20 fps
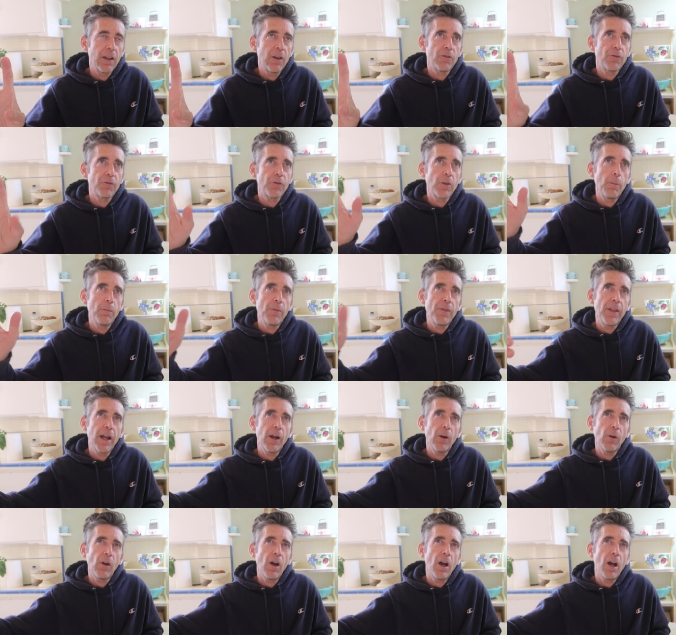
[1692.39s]
from
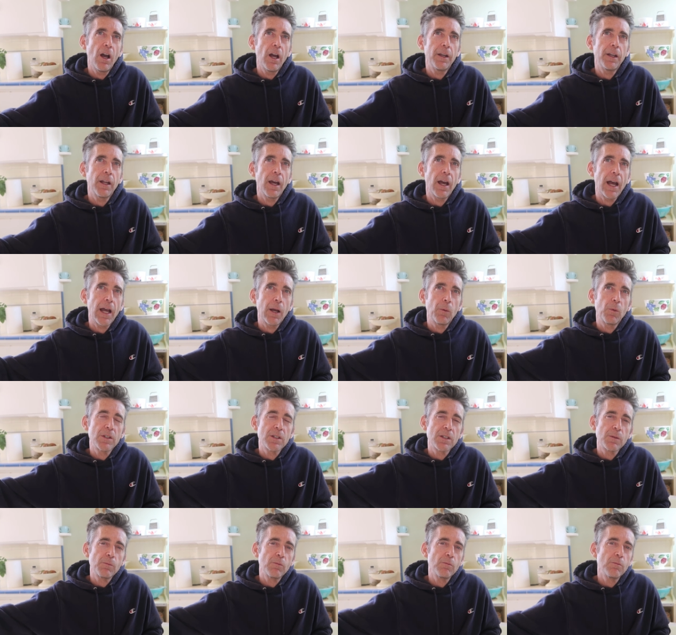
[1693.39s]
there on, I
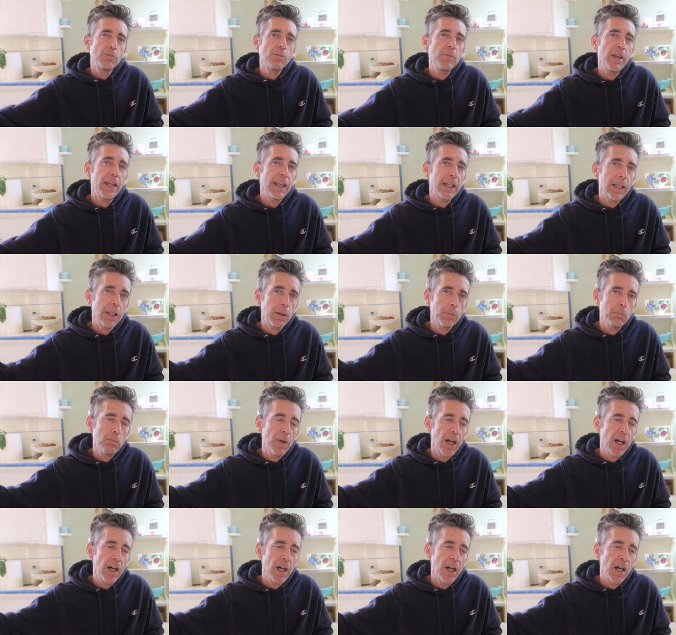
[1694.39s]
was making